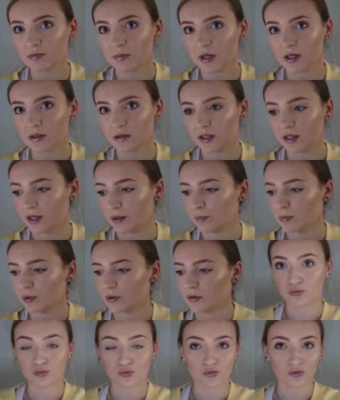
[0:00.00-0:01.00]
my lip.
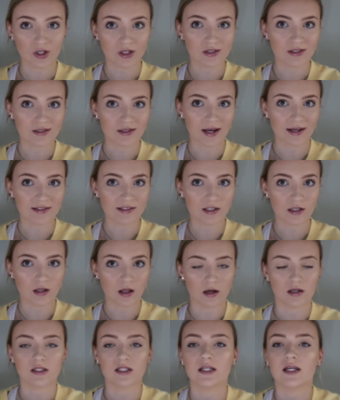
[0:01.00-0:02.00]
It's nice and
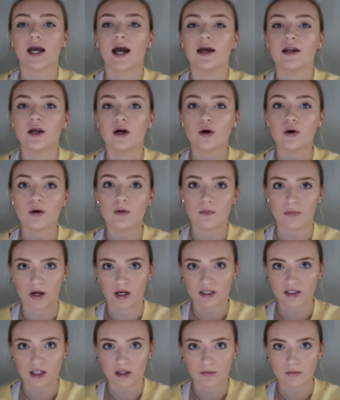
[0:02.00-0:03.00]
glossy. I know
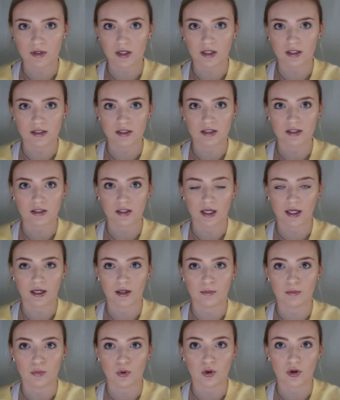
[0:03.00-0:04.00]
Buxom is like
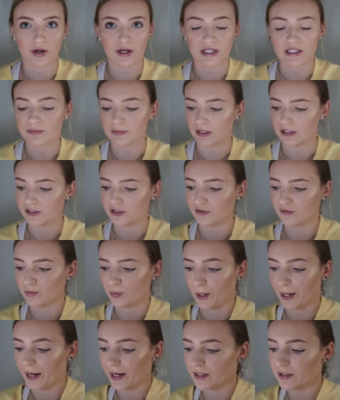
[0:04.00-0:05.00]
a more expensive
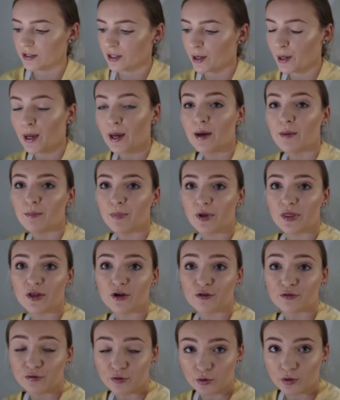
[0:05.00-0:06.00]
brand, but their
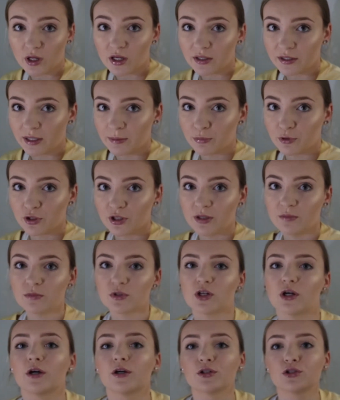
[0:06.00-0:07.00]
full-on lip creams
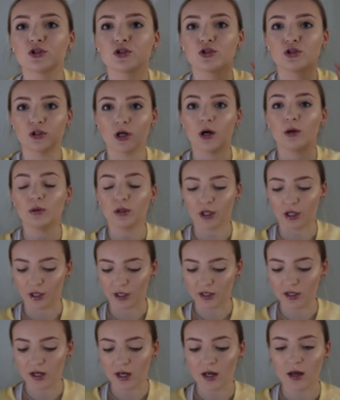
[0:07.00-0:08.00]
are so
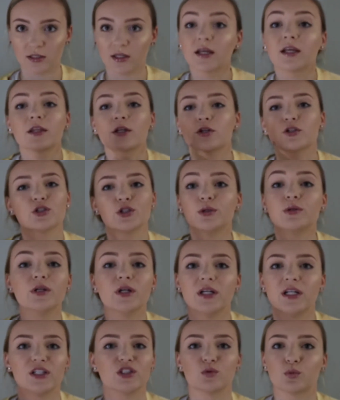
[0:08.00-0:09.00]
good. Like, they're so
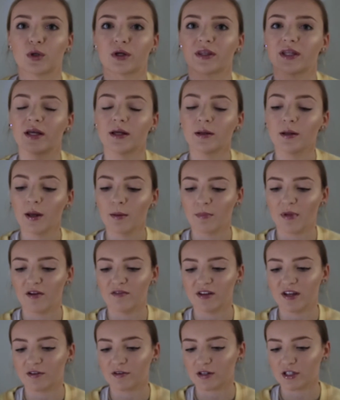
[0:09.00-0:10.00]
good, it's worth it. My
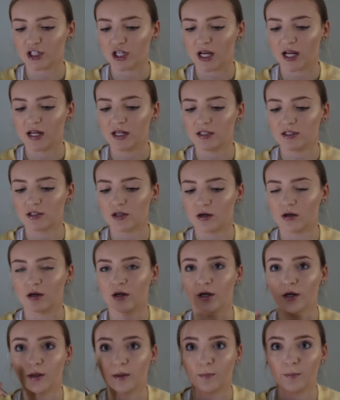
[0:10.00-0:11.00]
favorite shades
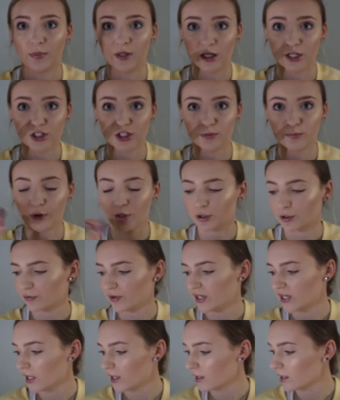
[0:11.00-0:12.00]
are Blushing
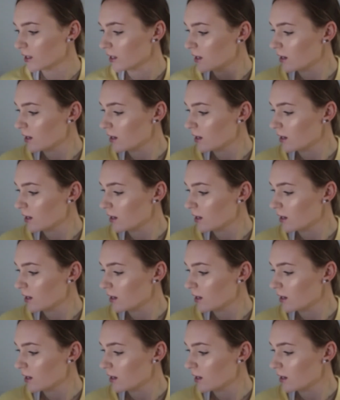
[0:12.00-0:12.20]
Margarita